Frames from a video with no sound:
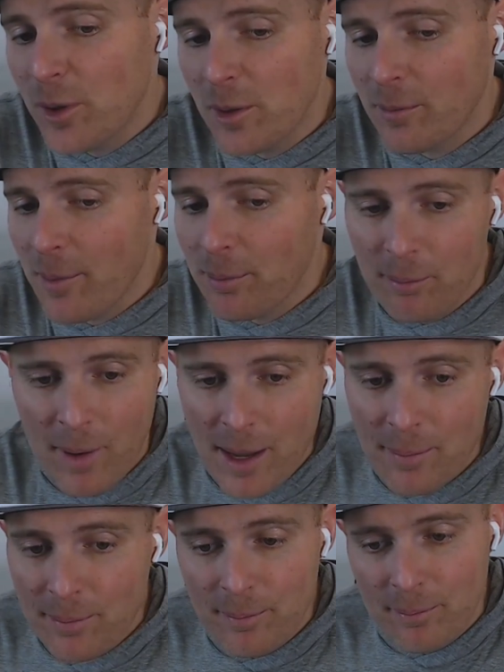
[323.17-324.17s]
put
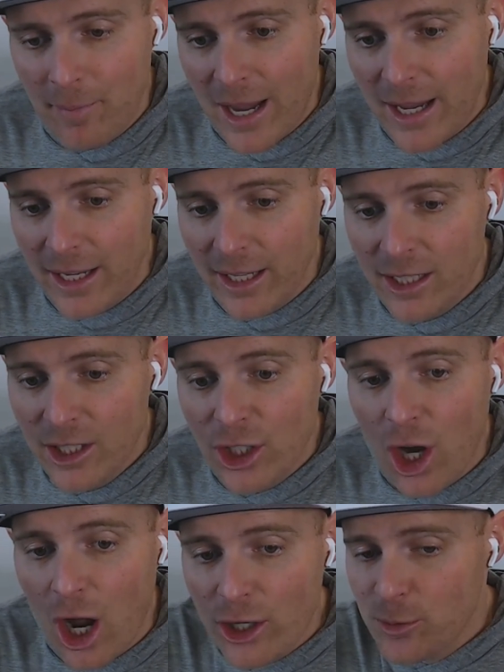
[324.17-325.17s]
my
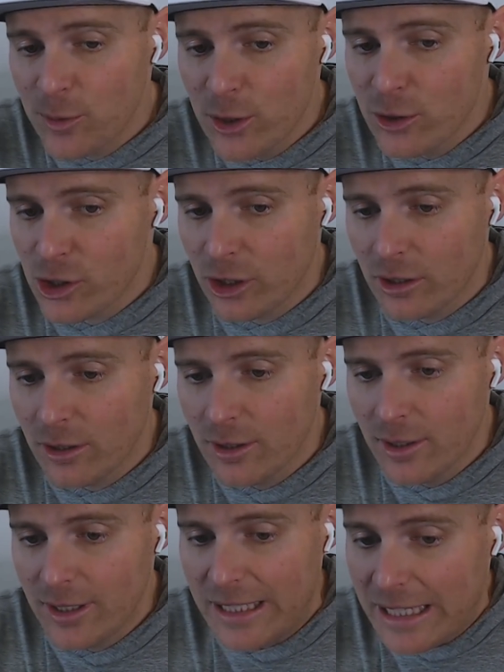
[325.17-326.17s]
contribution
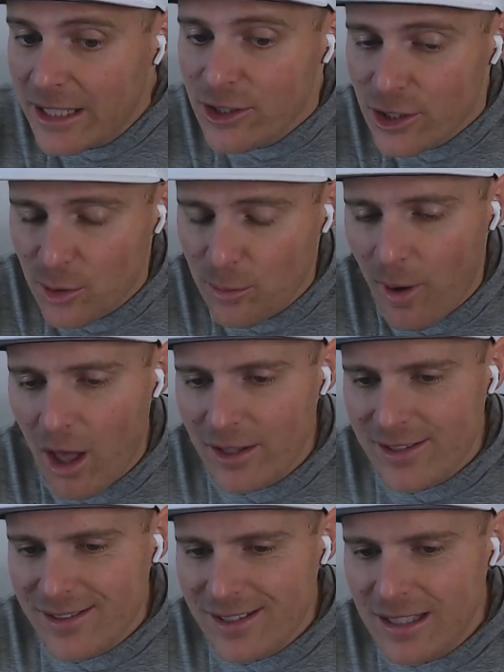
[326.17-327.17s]
into the
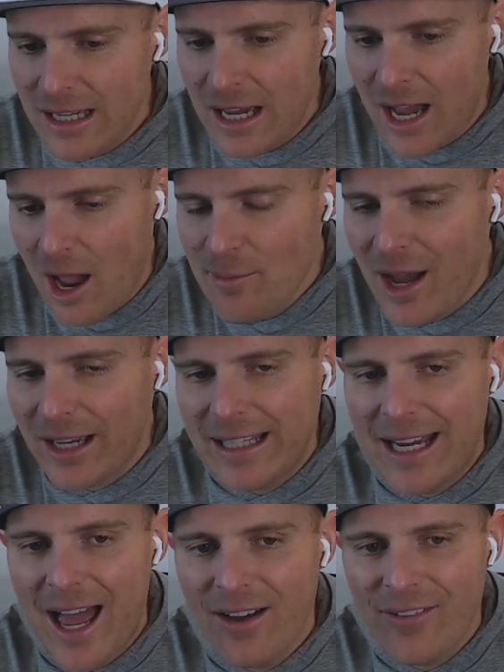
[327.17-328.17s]
policy, I'm not
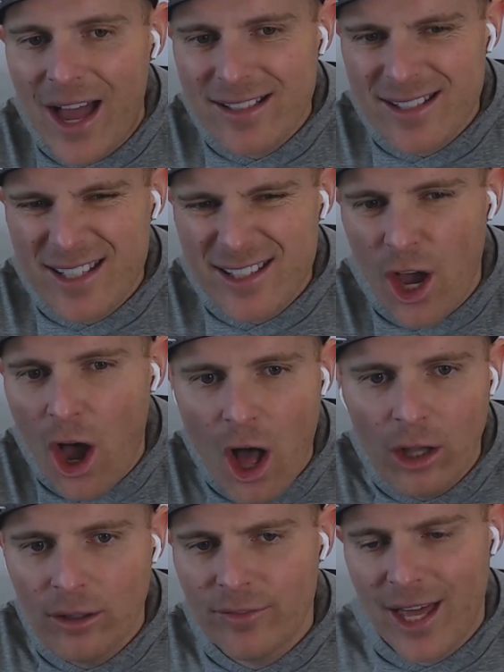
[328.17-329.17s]
going to have access to
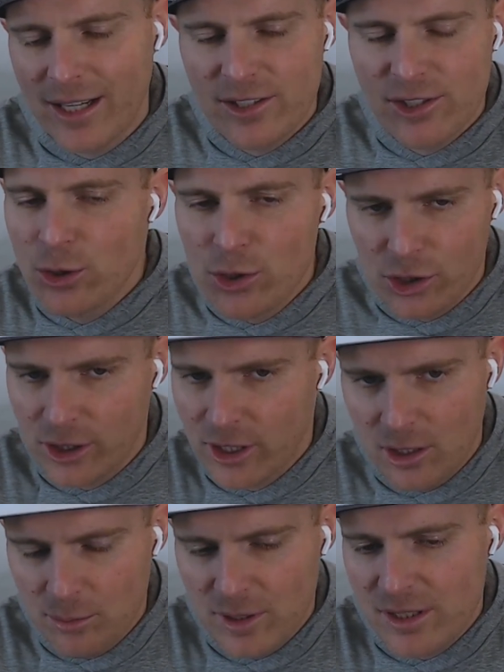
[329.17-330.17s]
all of that. It's usually
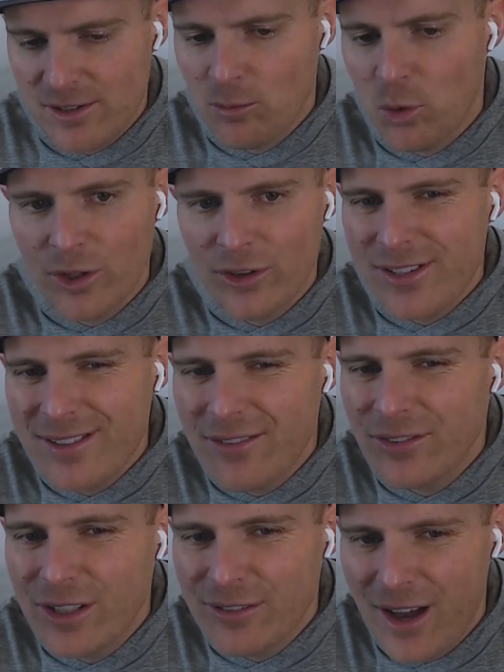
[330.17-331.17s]
going to be somewhere in the
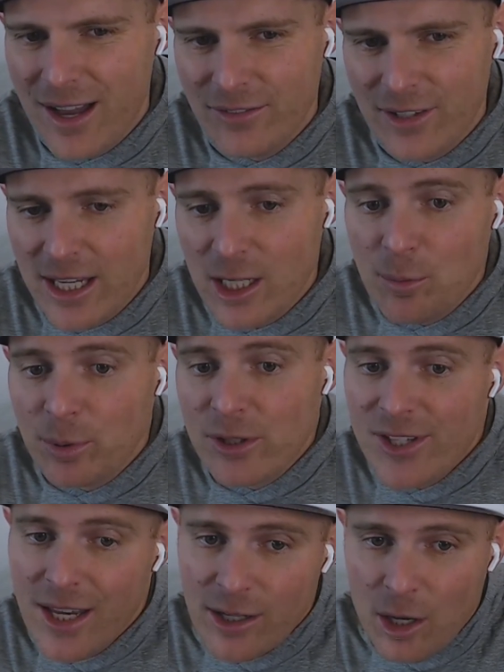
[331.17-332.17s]
75 to
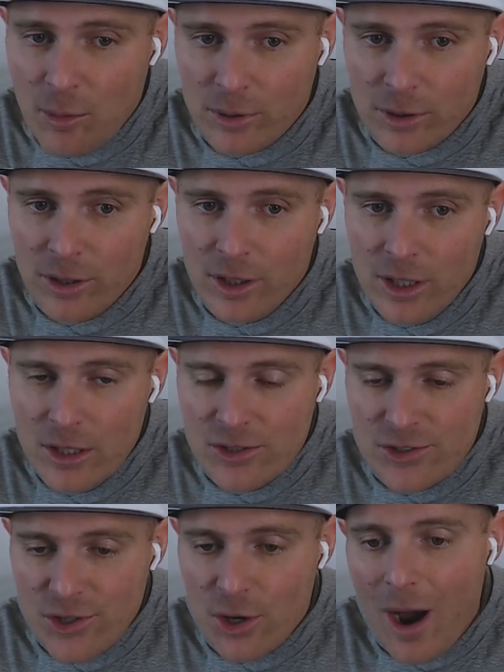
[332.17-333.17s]
80% number.
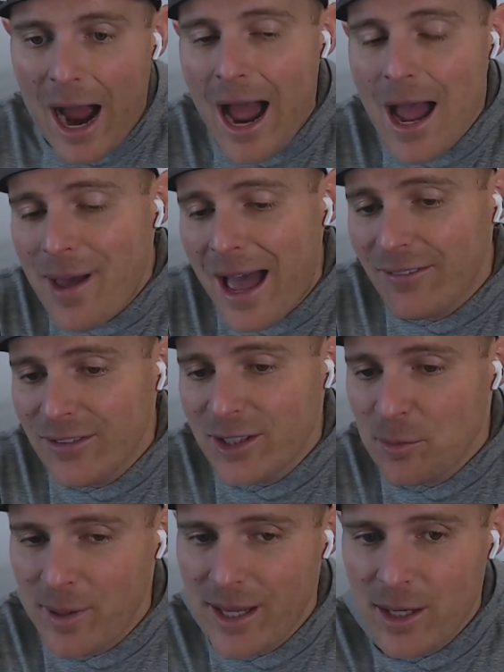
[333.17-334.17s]
So I'm having
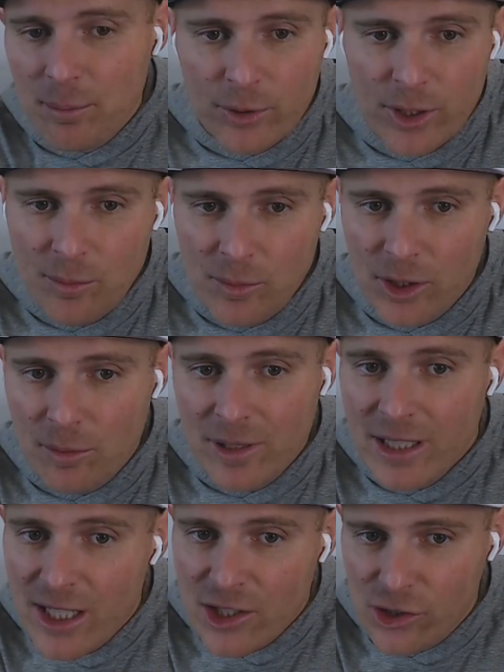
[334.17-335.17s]
to pay a premium
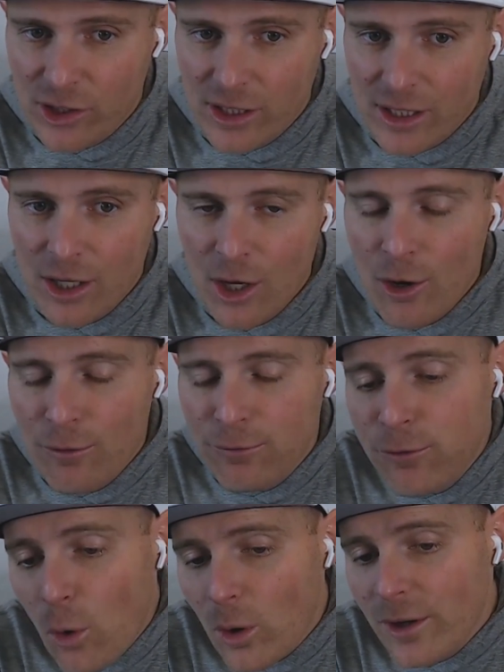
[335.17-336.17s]
initially
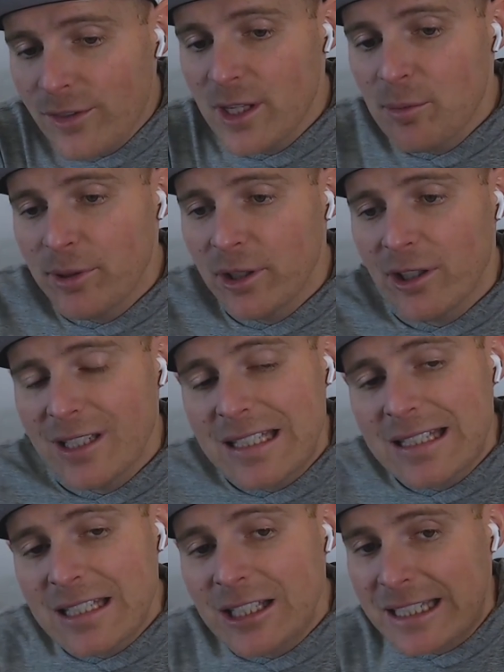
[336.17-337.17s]
for the ability
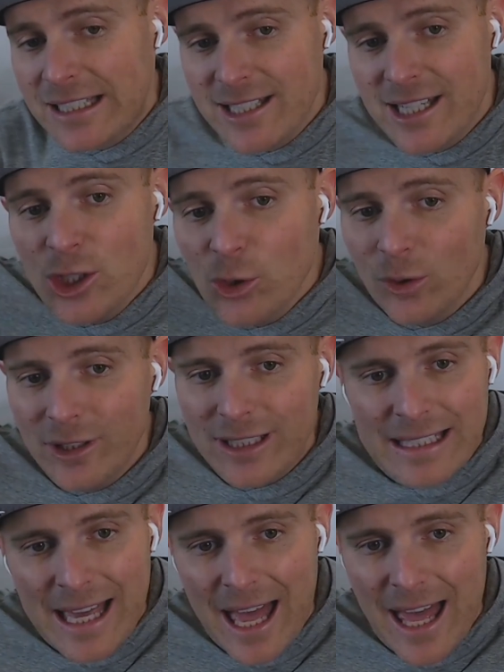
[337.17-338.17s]
to
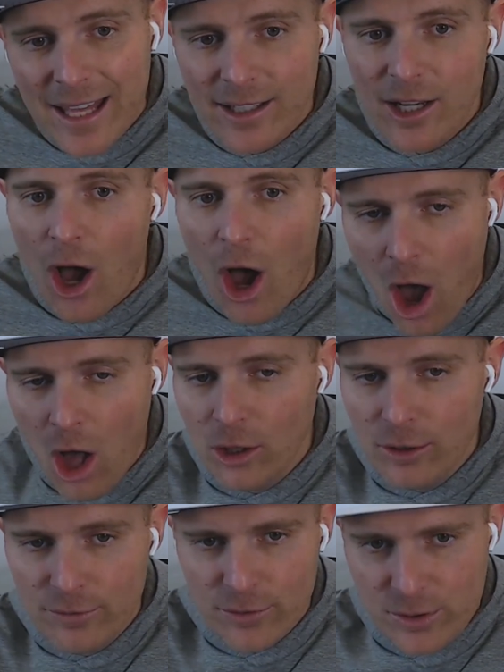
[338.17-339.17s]
continually get
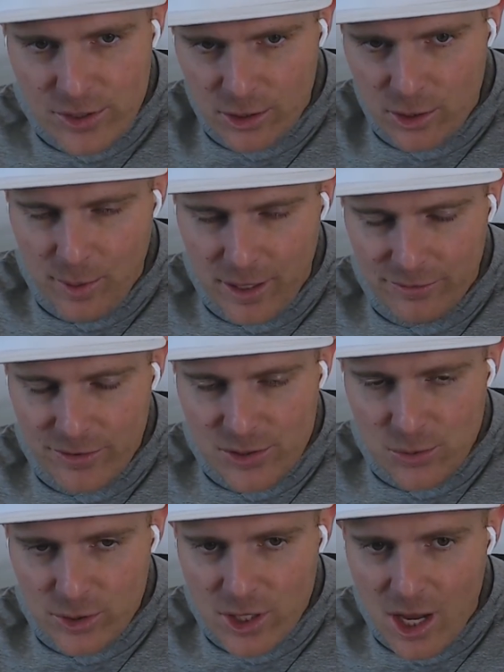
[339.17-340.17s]
all of those other
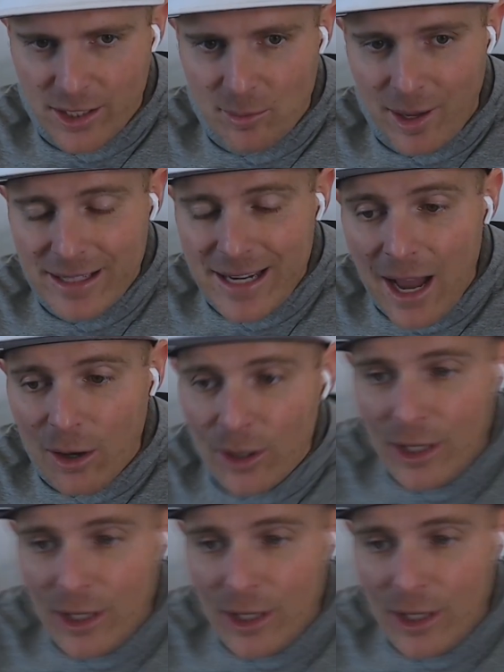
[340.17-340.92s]
benefits that we're talking about. Now,